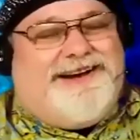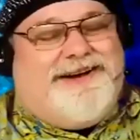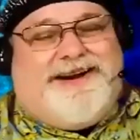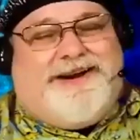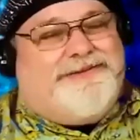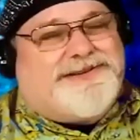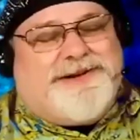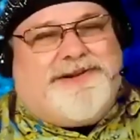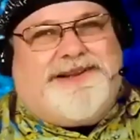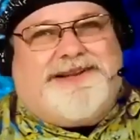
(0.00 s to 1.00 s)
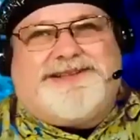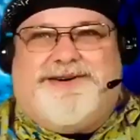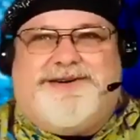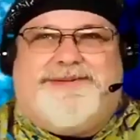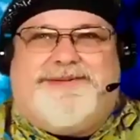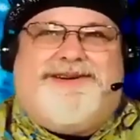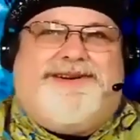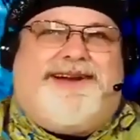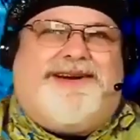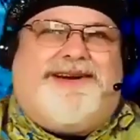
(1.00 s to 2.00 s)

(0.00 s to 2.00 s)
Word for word: I, and I was completely sober.